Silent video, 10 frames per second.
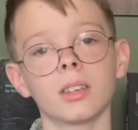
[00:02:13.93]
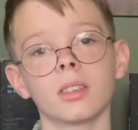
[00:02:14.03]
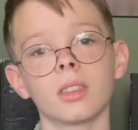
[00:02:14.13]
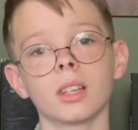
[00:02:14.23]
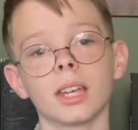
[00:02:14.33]

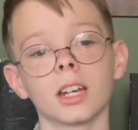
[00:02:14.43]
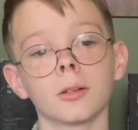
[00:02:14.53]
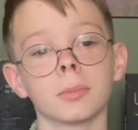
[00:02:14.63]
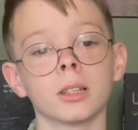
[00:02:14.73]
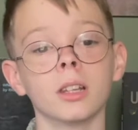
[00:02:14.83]
The layer
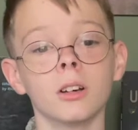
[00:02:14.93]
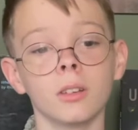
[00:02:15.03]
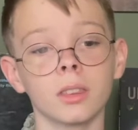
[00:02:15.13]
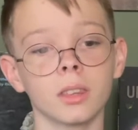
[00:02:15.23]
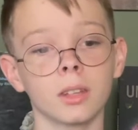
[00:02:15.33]

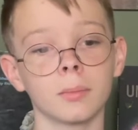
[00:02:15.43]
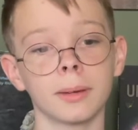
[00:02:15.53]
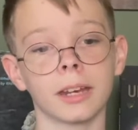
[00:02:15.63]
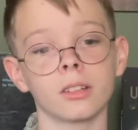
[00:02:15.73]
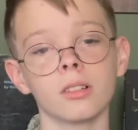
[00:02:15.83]
below the
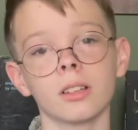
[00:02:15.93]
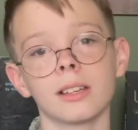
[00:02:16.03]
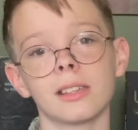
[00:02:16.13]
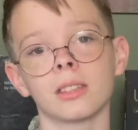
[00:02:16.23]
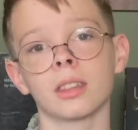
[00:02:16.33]
mantle
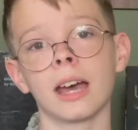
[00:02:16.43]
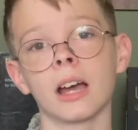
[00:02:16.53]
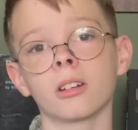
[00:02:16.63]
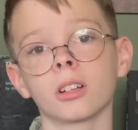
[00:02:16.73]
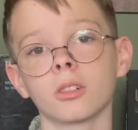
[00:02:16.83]
is the
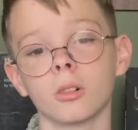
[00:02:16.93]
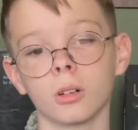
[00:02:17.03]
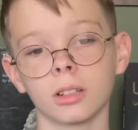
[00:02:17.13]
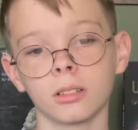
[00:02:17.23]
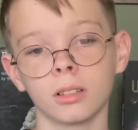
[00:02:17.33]
outer
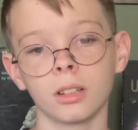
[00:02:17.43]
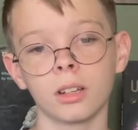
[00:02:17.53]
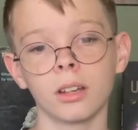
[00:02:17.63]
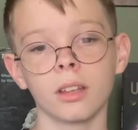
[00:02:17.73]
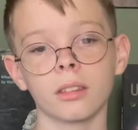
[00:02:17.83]
core.
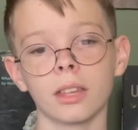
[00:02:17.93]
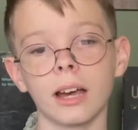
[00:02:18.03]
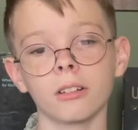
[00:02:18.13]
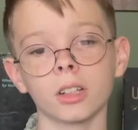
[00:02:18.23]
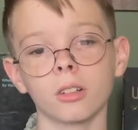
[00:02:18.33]
The
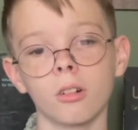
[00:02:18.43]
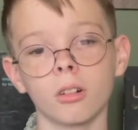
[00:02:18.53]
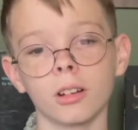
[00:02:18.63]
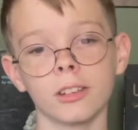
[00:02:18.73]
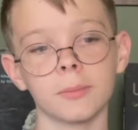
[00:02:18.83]
outer
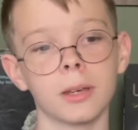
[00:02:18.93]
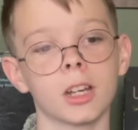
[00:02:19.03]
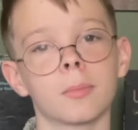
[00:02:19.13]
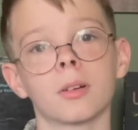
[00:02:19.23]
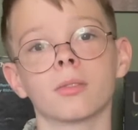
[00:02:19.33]
core is made
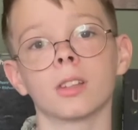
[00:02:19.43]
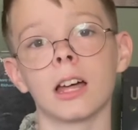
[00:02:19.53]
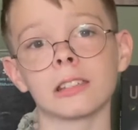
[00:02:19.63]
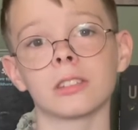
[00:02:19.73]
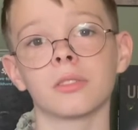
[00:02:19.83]
up of
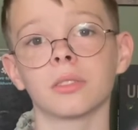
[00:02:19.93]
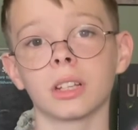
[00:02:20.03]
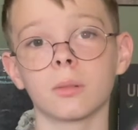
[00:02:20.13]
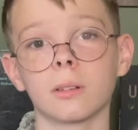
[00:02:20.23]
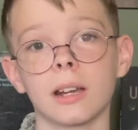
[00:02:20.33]
lots of
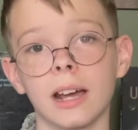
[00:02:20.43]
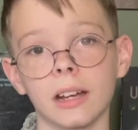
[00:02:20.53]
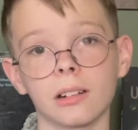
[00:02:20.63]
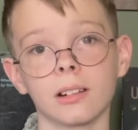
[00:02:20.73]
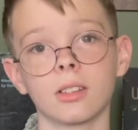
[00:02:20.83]
liquid
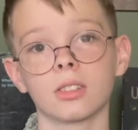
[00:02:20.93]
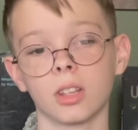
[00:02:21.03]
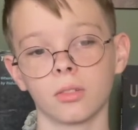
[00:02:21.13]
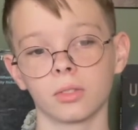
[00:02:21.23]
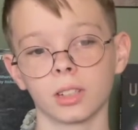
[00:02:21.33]
iron and
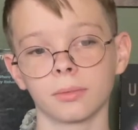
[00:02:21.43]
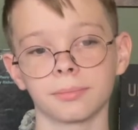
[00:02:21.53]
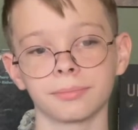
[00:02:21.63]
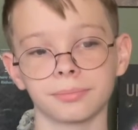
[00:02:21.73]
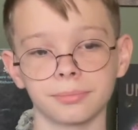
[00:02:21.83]
sulfur.
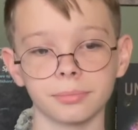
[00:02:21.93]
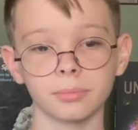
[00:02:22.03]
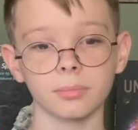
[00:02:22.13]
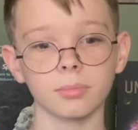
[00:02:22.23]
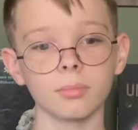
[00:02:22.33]

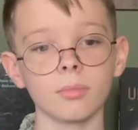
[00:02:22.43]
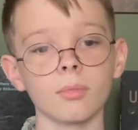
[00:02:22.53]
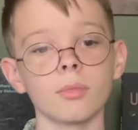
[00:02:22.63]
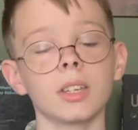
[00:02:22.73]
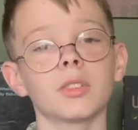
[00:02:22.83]

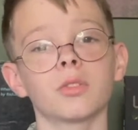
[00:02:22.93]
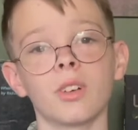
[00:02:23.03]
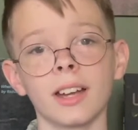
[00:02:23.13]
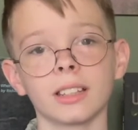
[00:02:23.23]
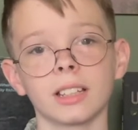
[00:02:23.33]
And
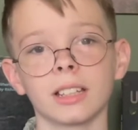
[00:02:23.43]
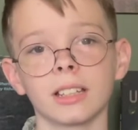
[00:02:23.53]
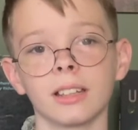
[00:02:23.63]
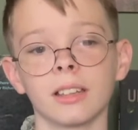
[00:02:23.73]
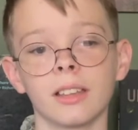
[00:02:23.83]

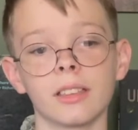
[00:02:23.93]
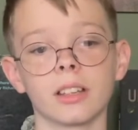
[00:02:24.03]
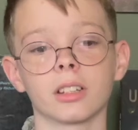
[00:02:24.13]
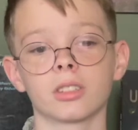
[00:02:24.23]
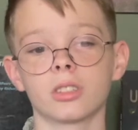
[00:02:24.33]
finally,
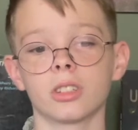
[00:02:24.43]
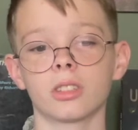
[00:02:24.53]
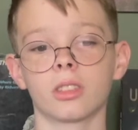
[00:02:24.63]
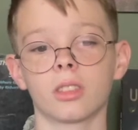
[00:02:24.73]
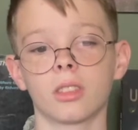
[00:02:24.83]
there's
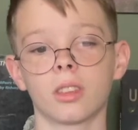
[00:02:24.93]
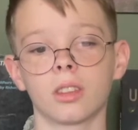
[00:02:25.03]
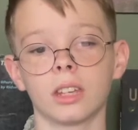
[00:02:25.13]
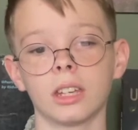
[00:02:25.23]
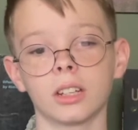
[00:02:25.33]
just
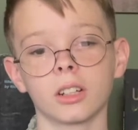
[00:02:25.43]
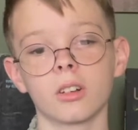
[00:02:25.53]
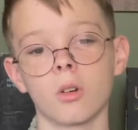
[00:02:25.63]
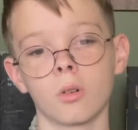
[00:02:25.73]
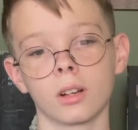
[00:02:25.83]
the inner
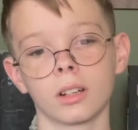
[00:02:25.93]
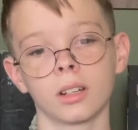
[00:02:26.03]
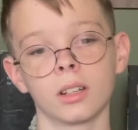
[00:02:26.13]
core.